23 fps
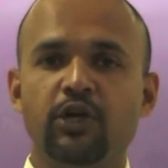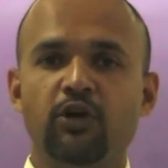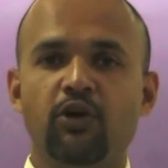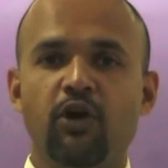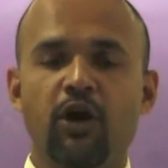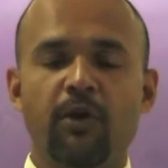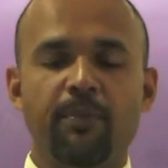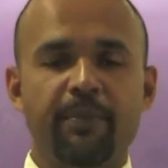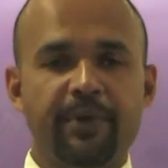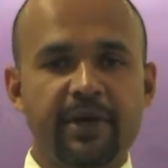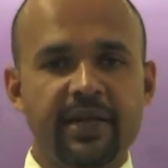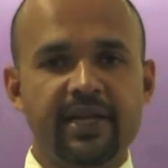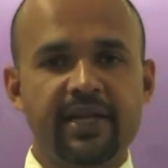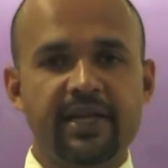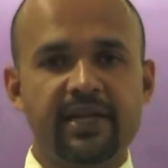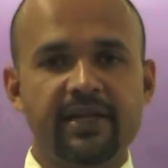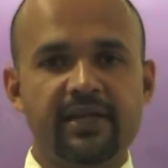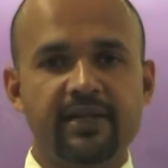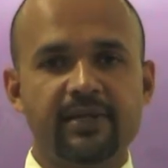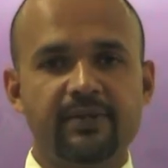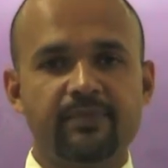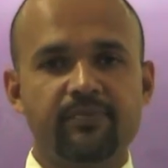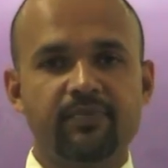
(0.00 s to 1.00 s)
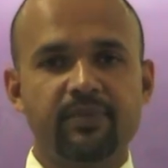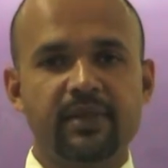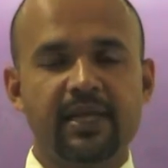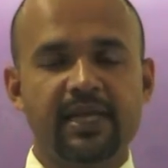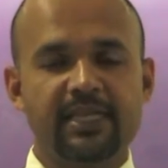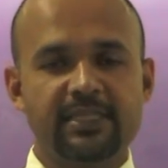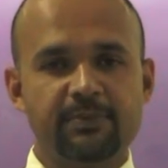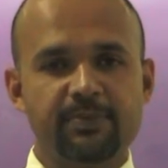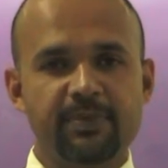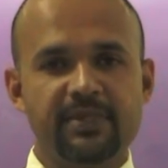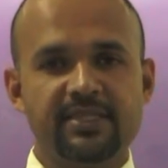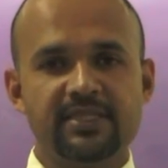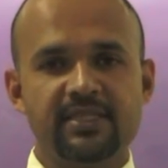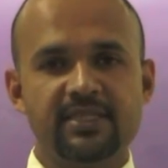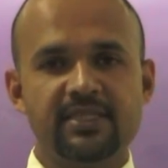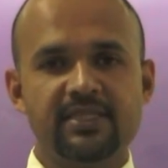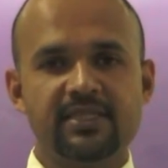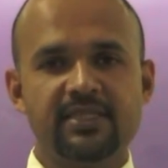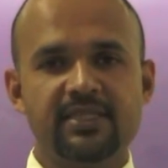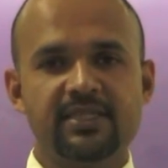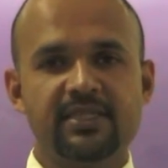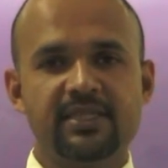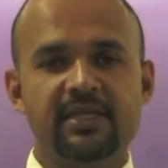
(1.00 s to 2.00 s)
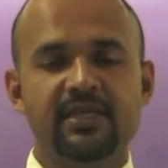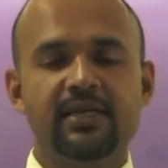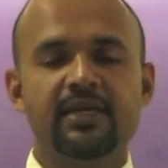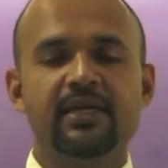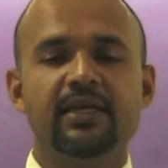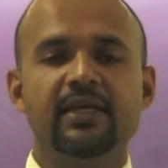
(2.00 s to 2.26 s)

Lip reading: into operating expenses,